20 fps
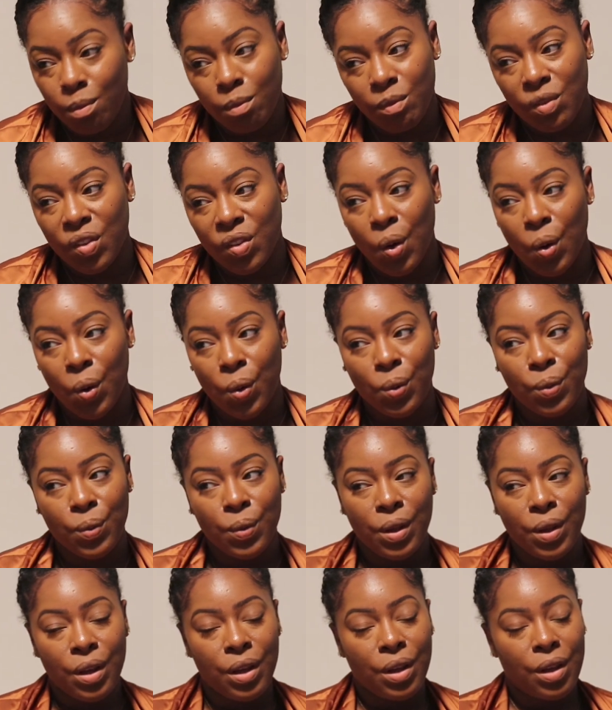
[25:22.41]
So
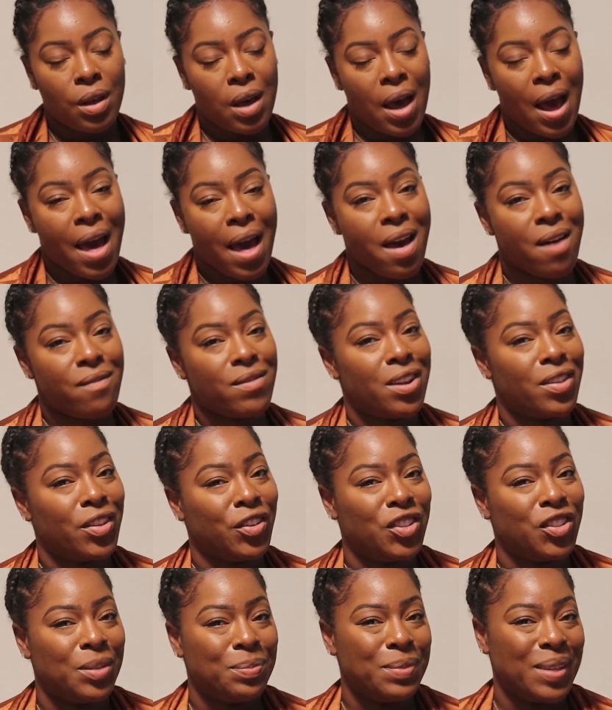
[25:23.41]
I have another
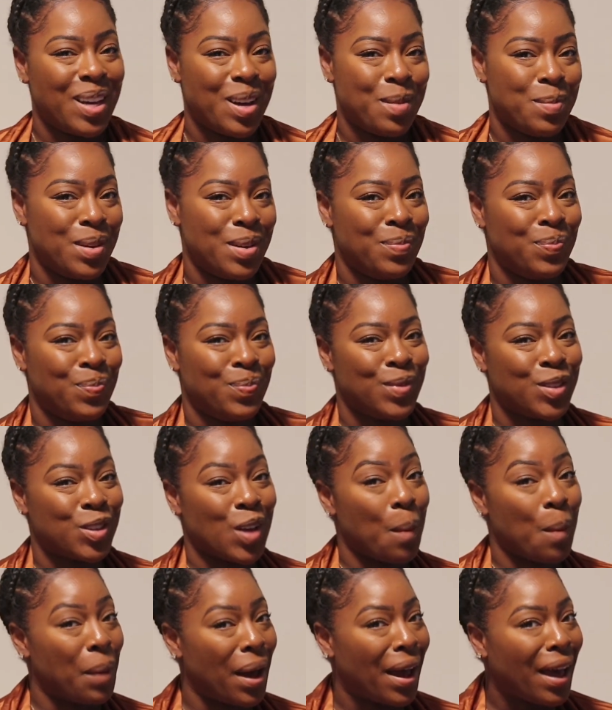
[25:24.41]
shipment coming,
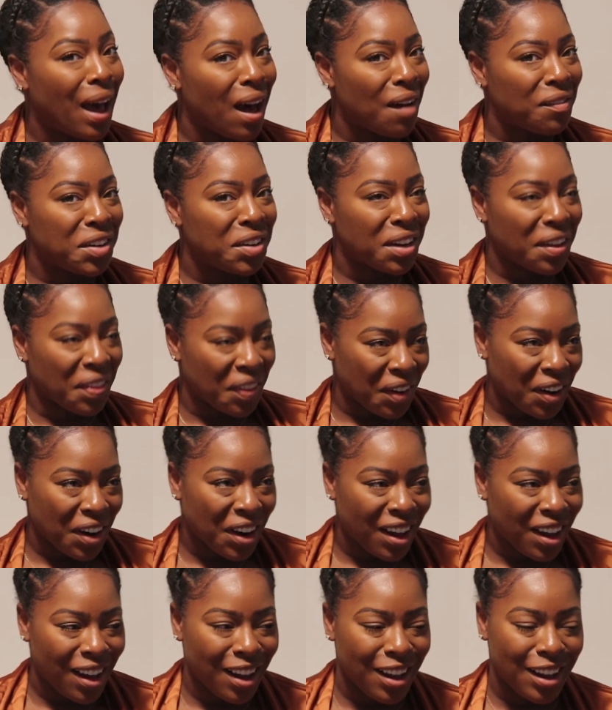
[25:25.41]
so I might have another